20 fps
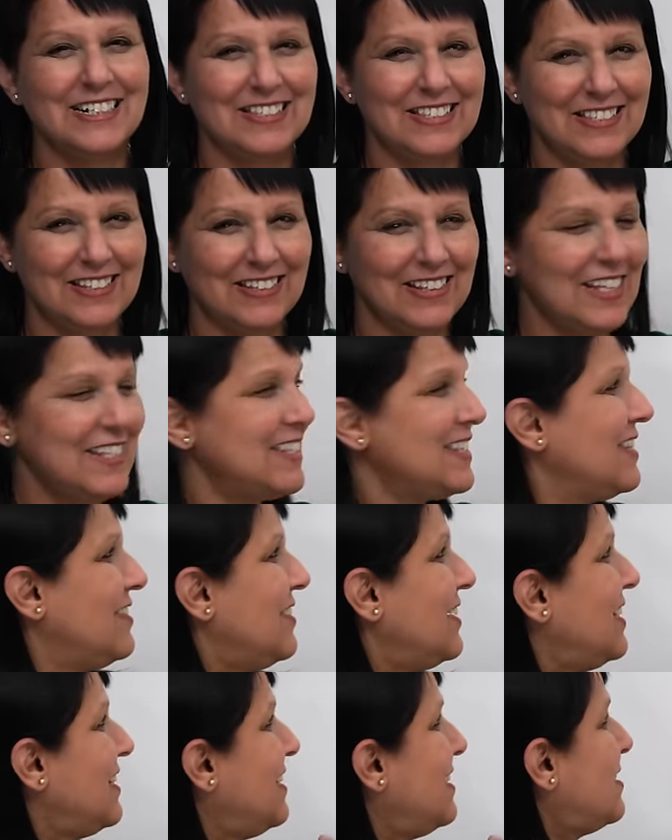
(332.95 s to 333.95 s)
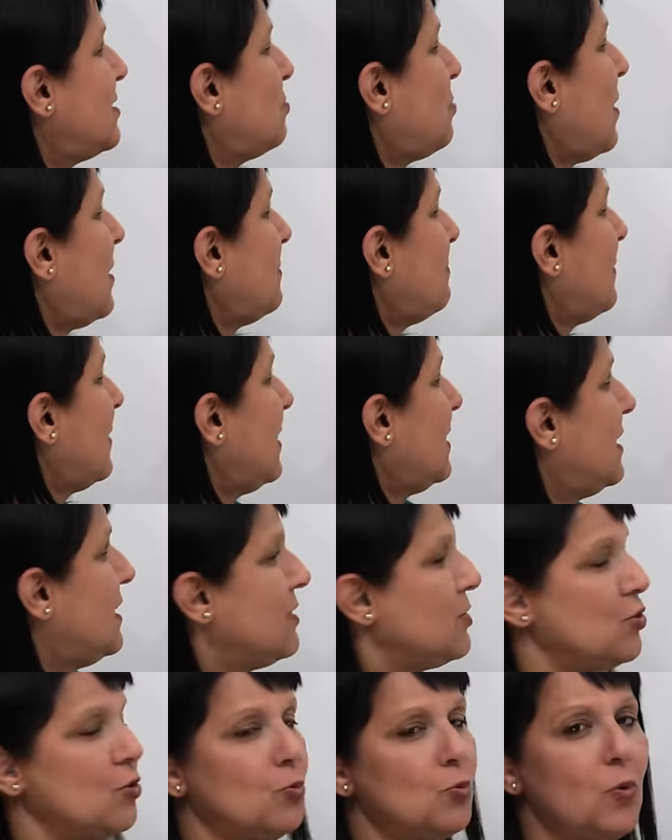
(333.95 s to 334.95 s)
So let's look at this one.
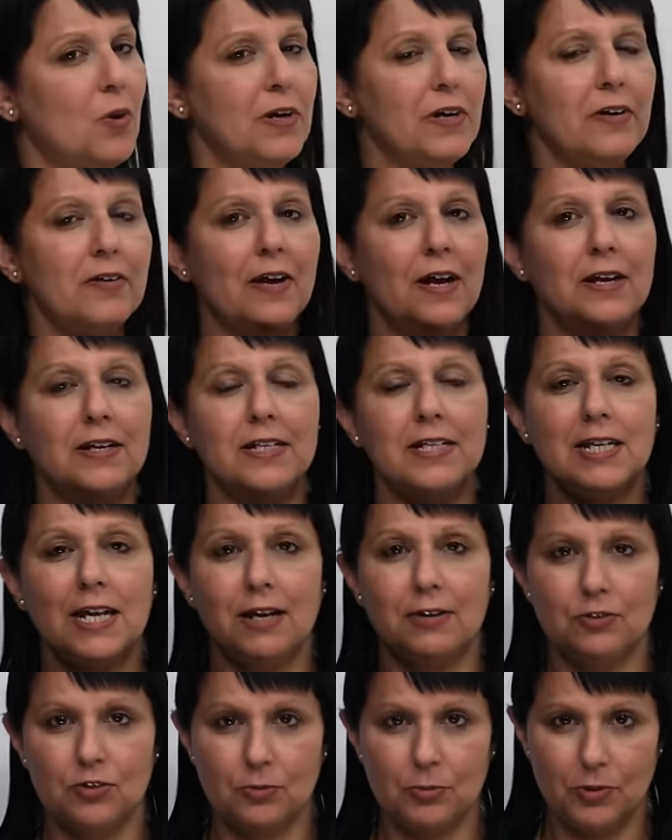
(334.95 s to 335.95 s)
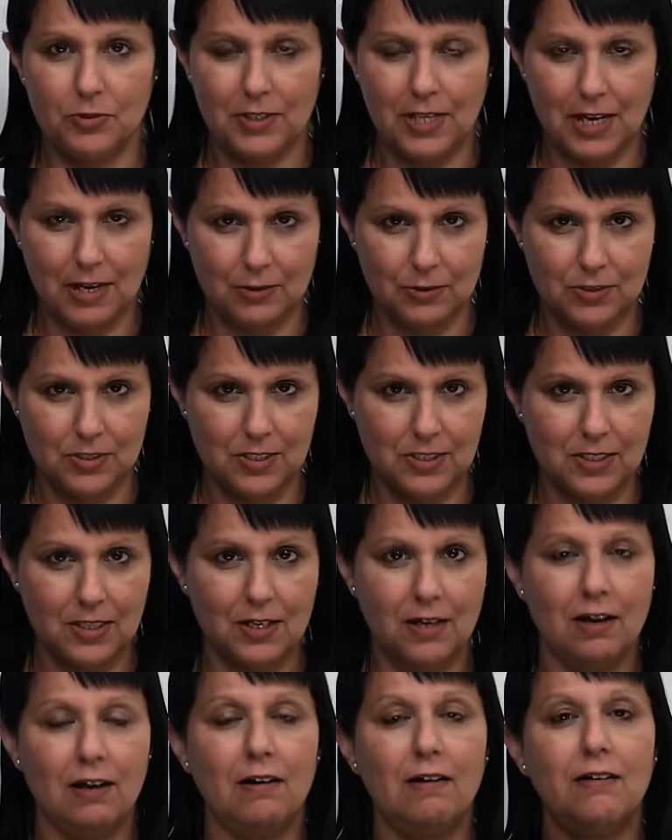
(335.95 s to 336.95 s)
So what are uncountable nouns?
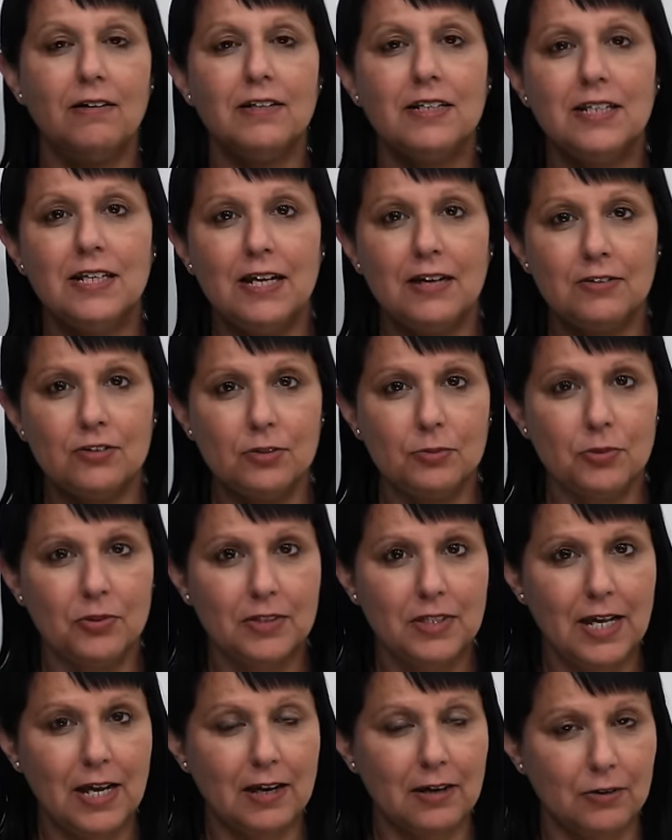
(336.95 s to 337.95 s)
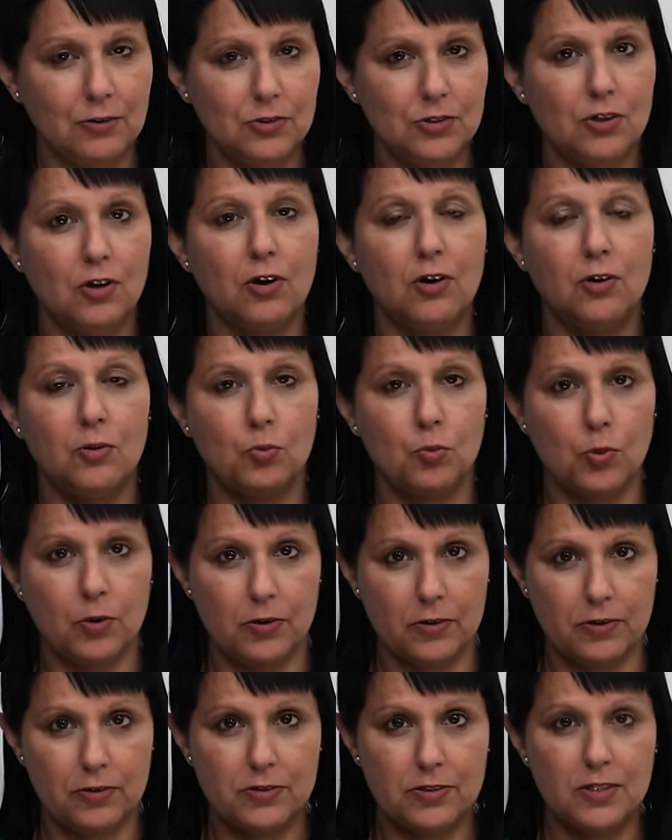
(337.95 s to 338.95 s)
Uncountable nouns are
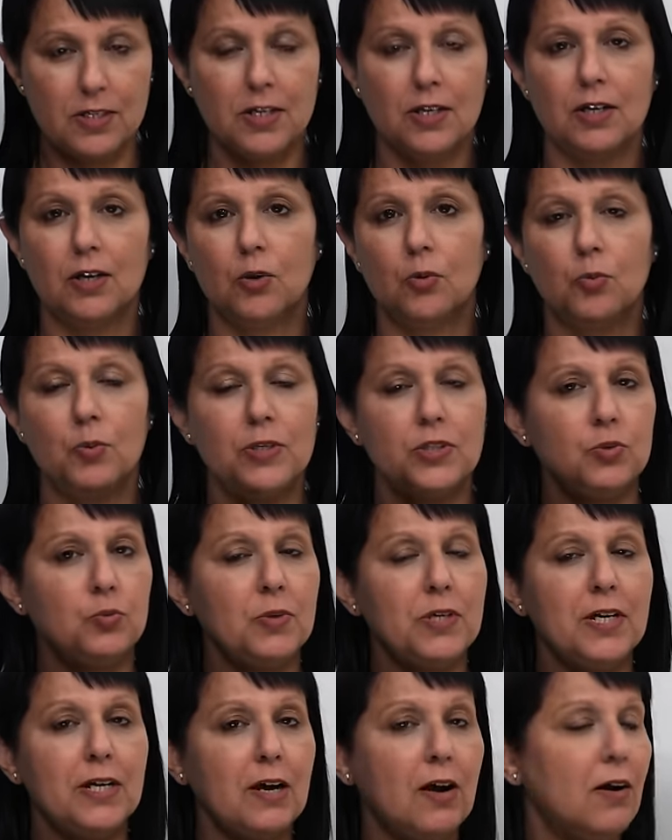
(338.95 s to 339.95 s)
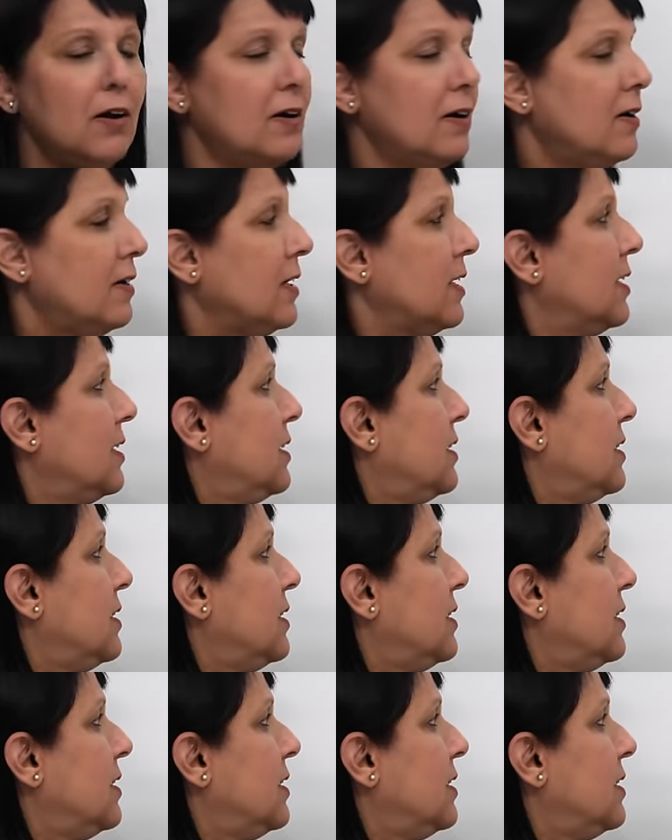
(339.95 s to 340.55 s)
words which we are,